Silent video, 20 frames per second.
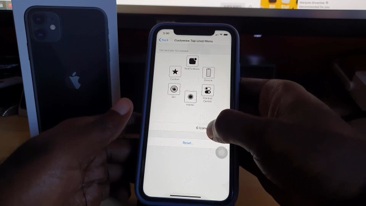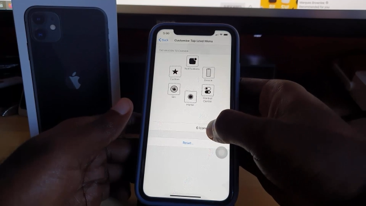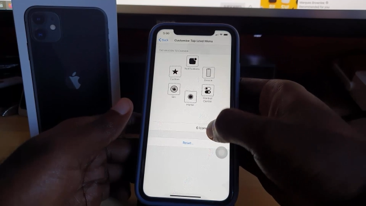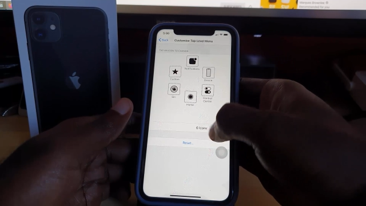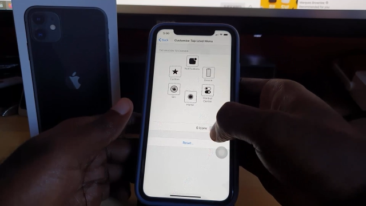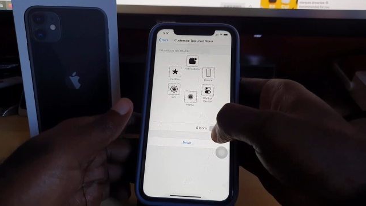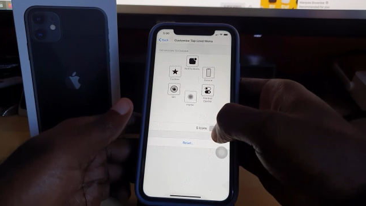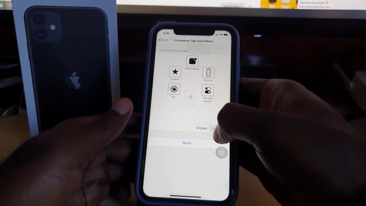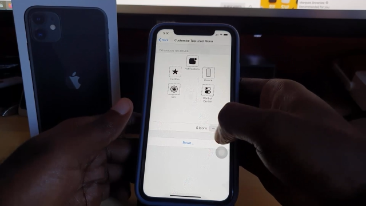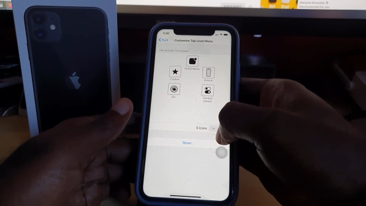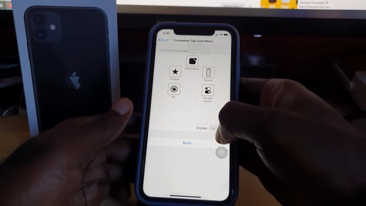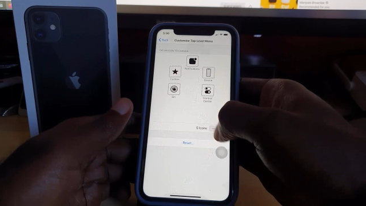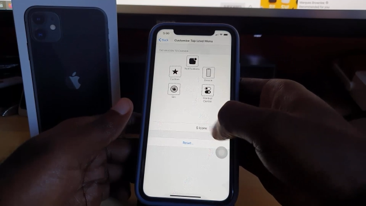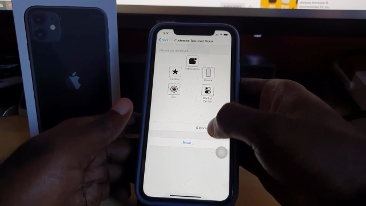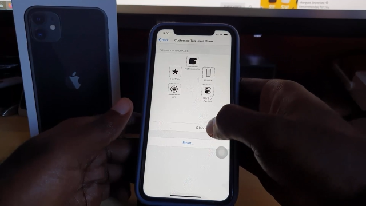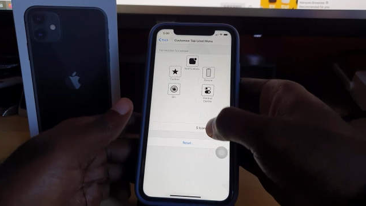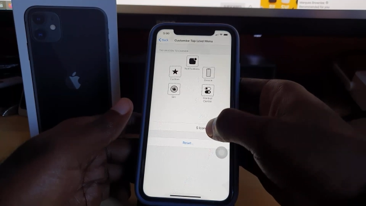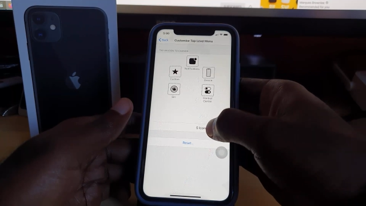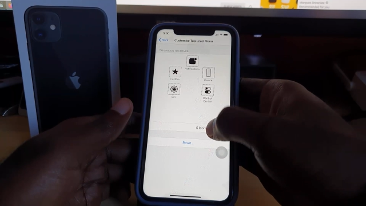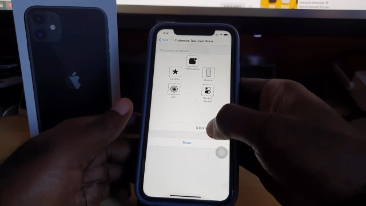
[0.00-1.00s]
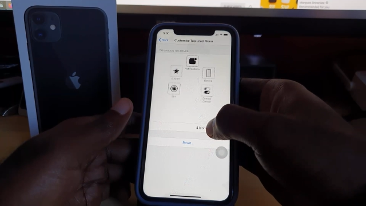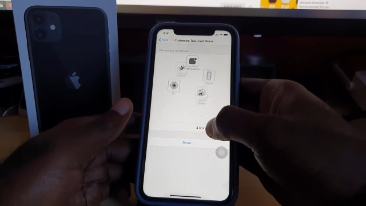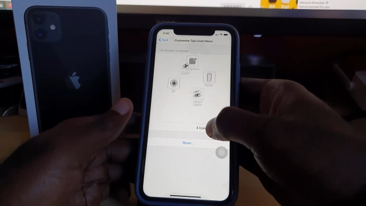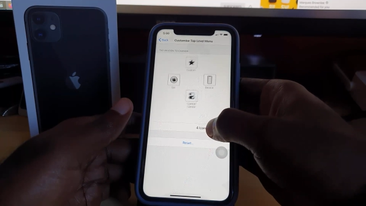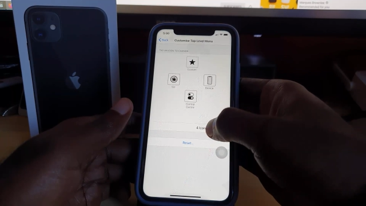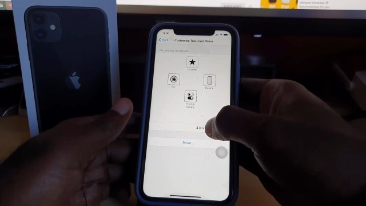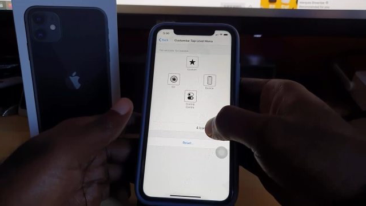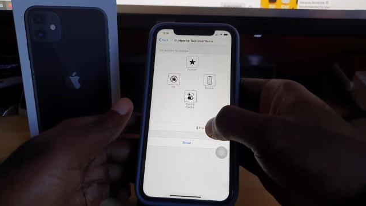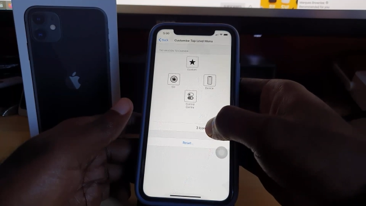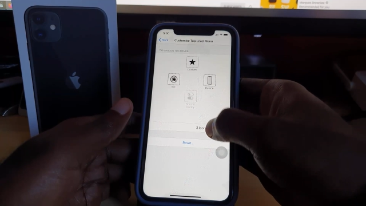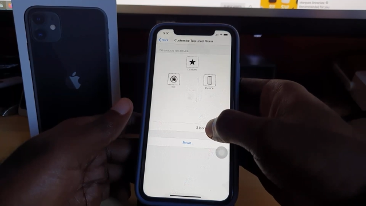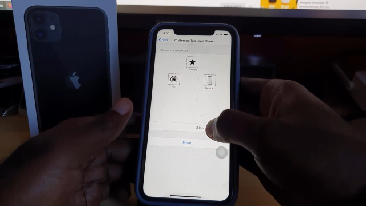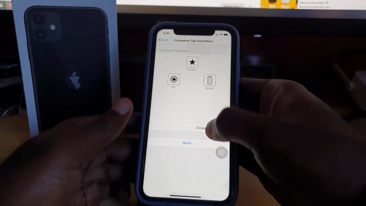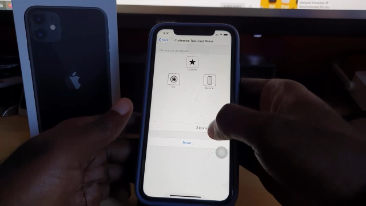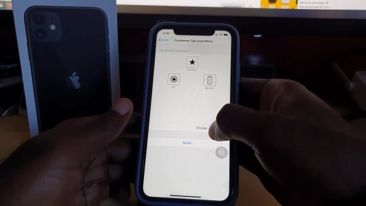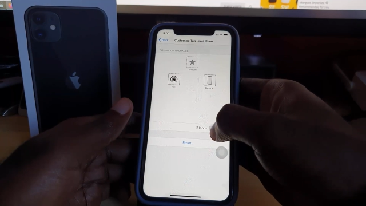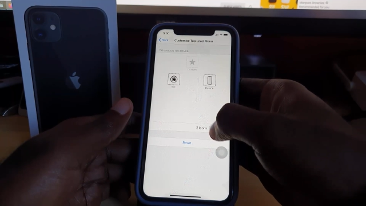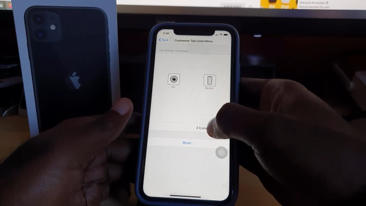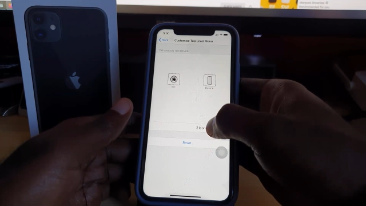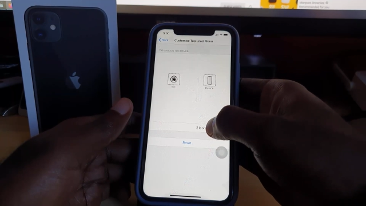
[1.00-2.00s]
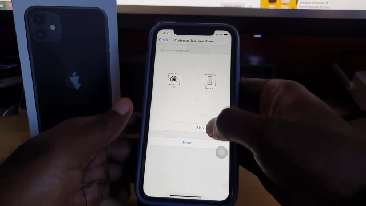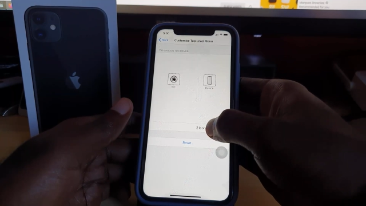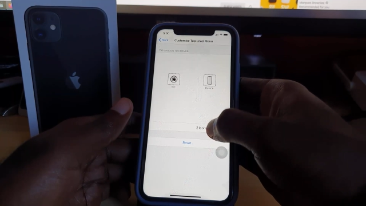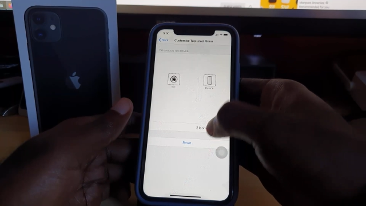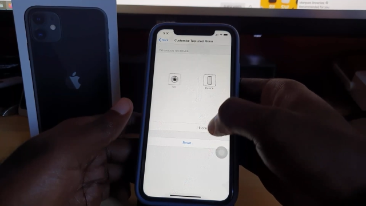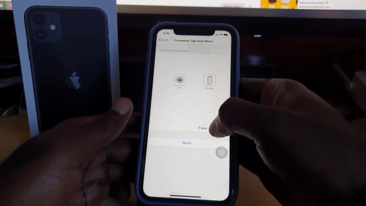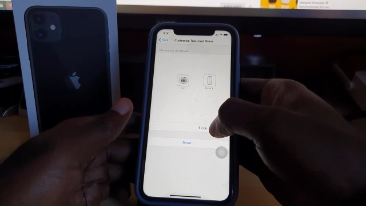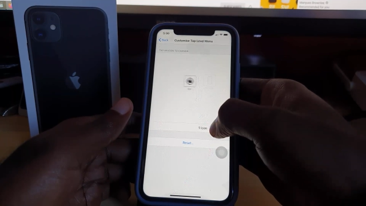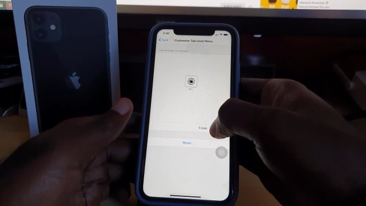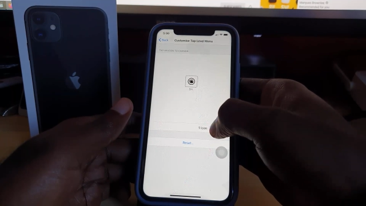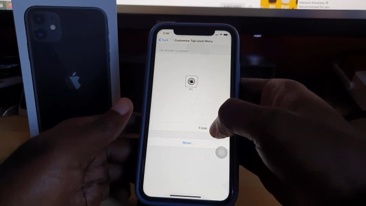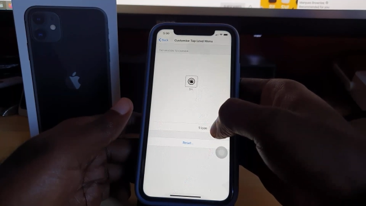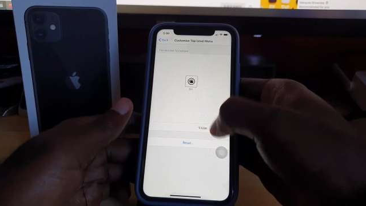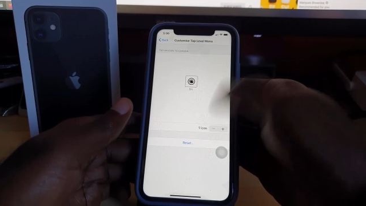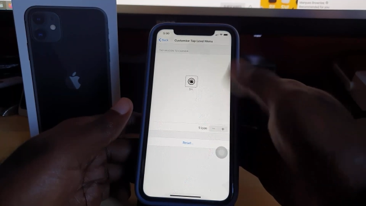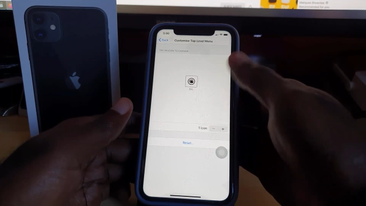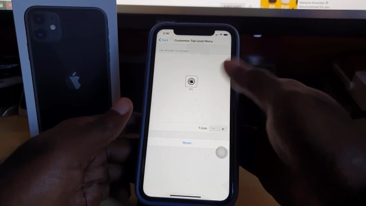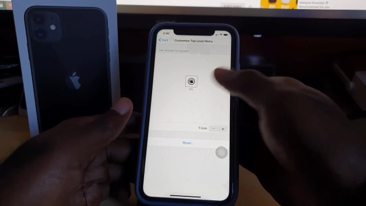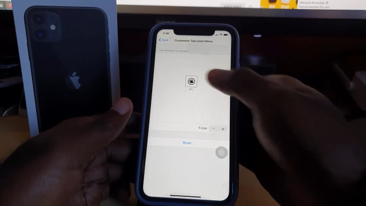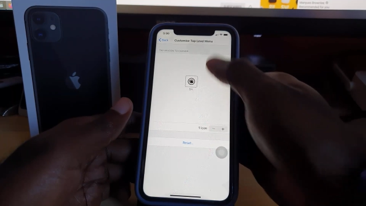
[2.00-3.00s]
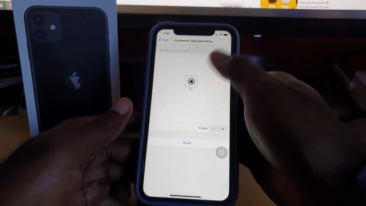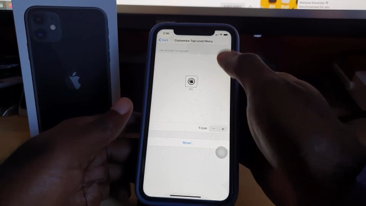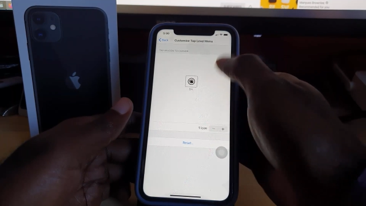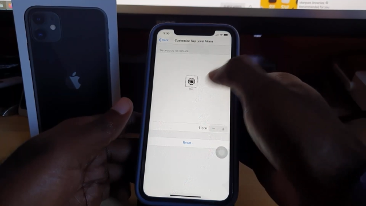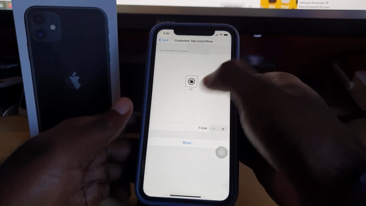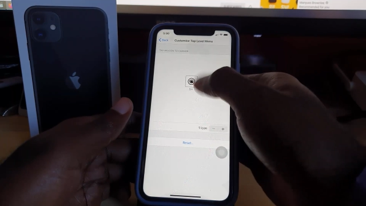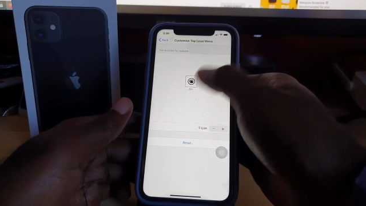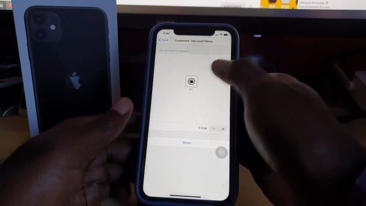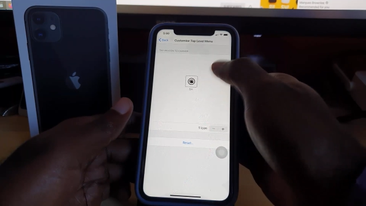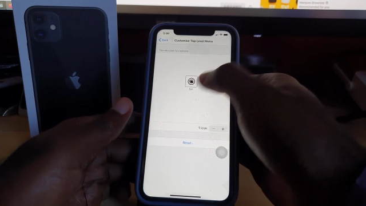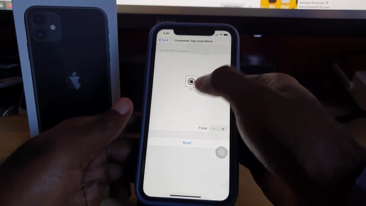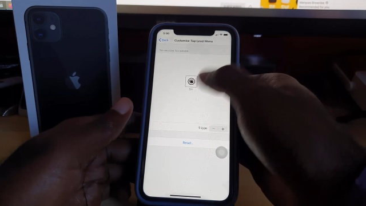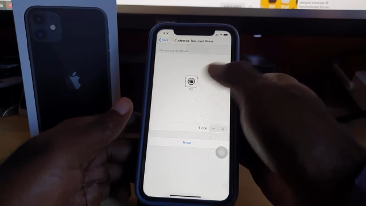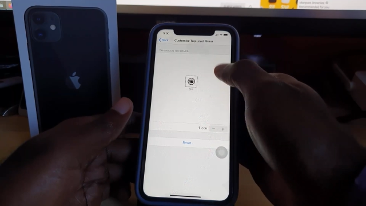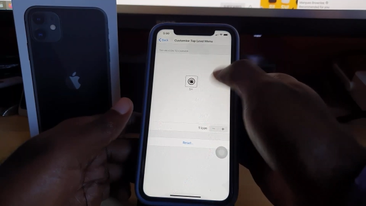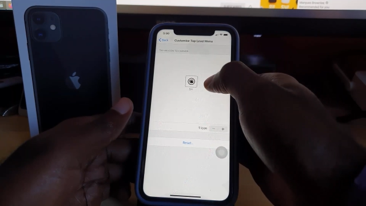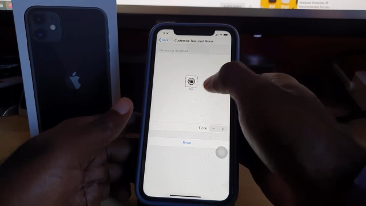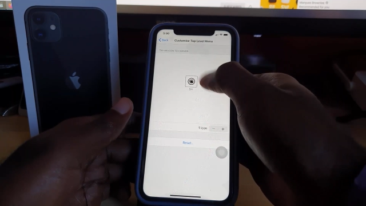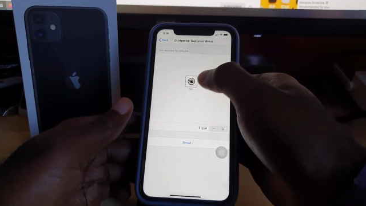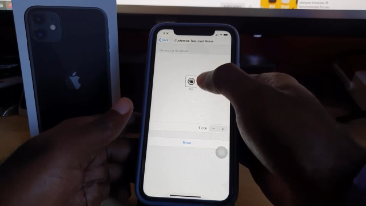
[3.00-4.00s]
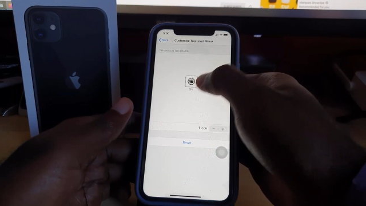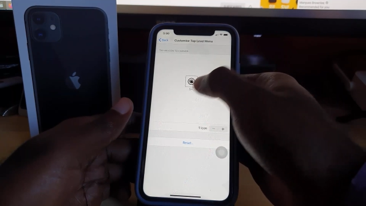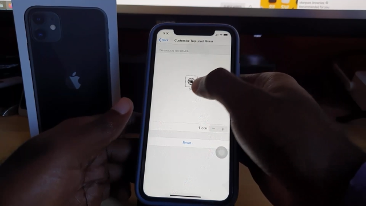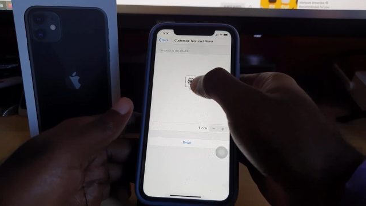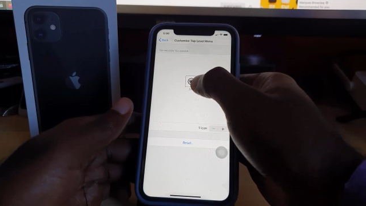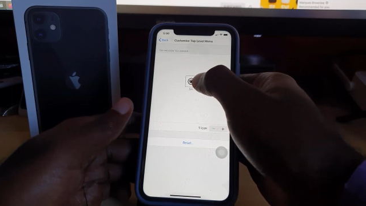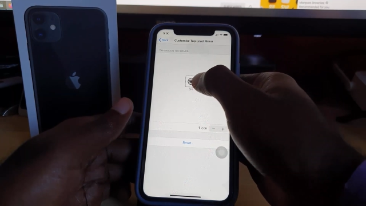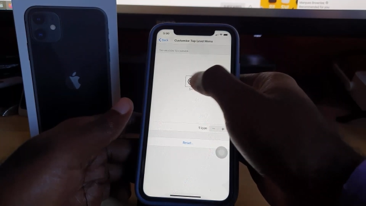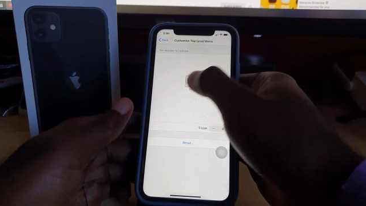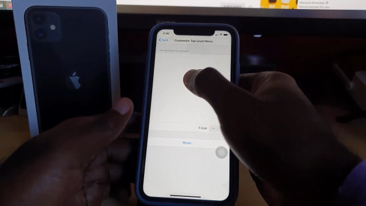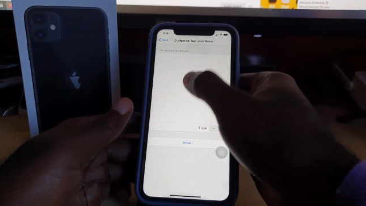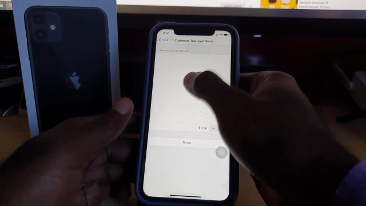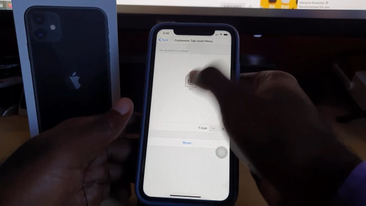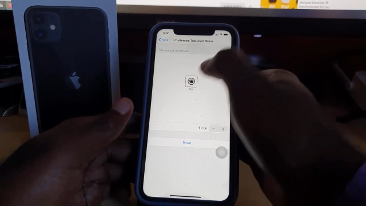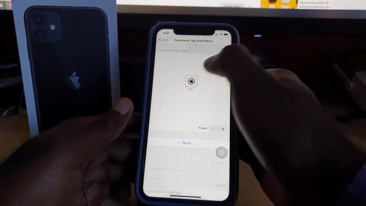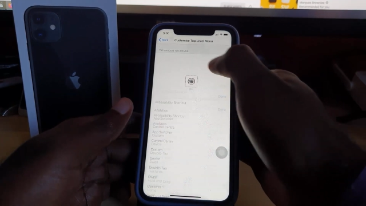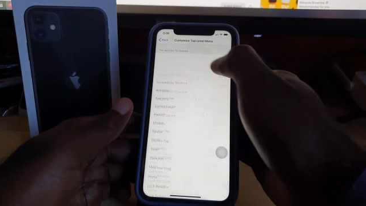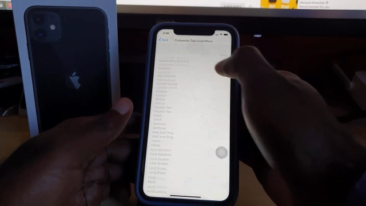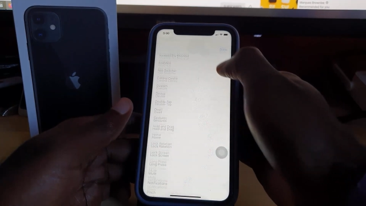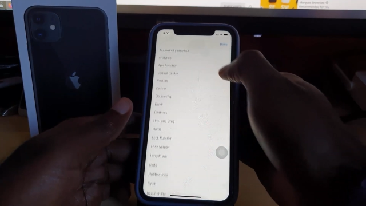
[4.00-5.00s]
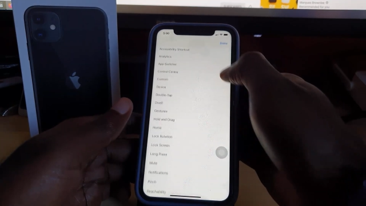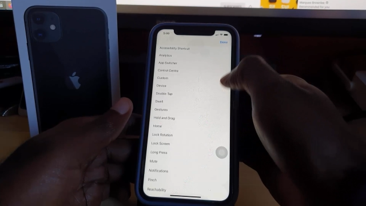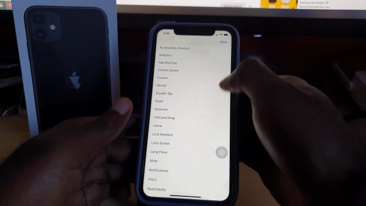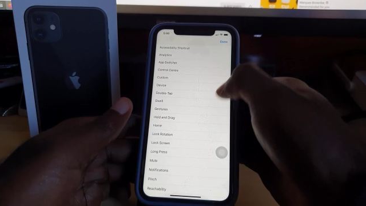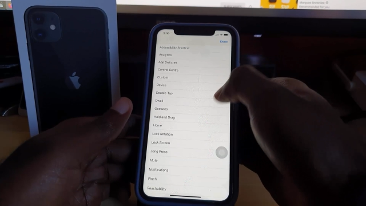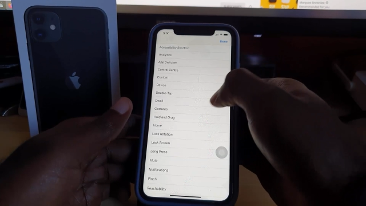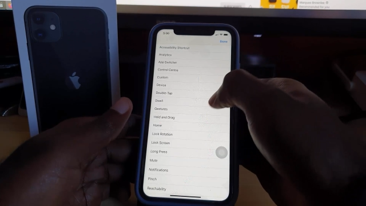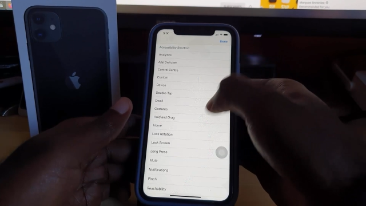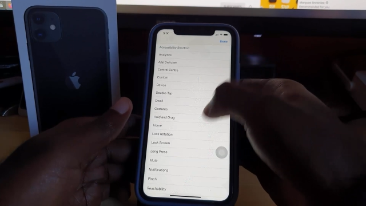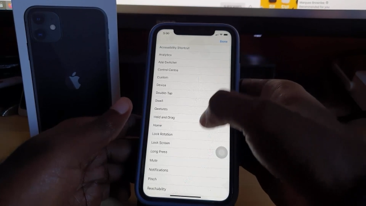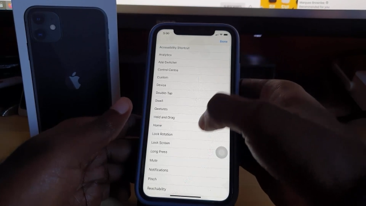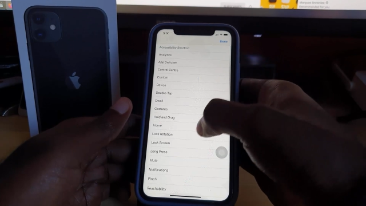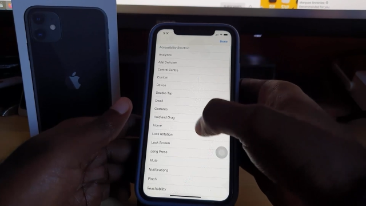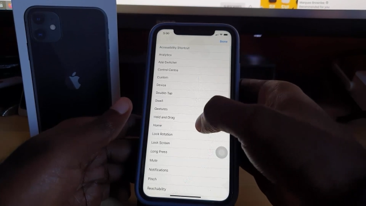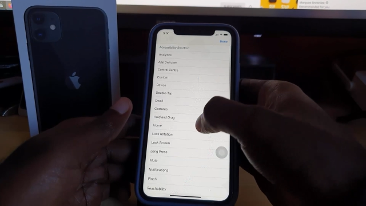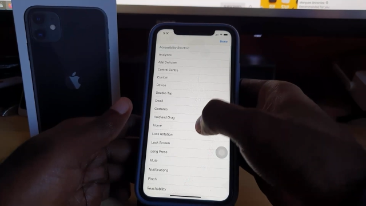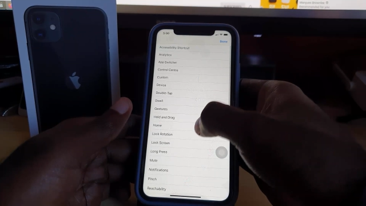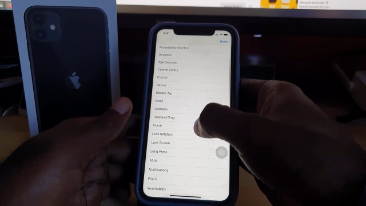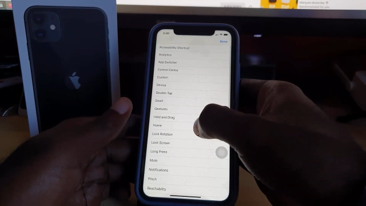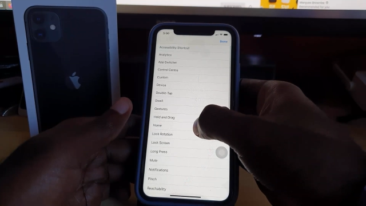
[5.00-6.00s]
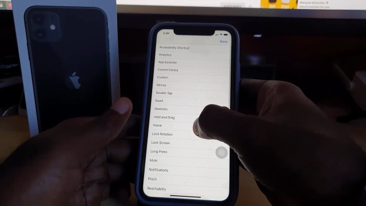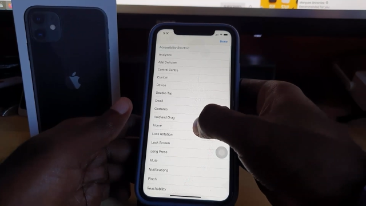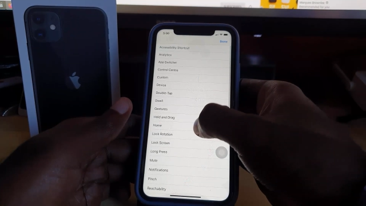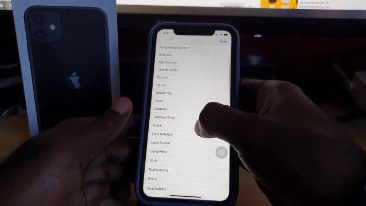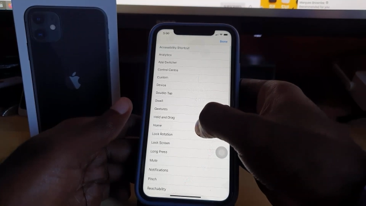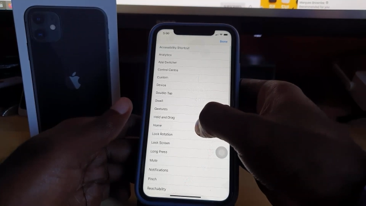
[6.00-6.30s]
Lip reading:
(no speaker visible)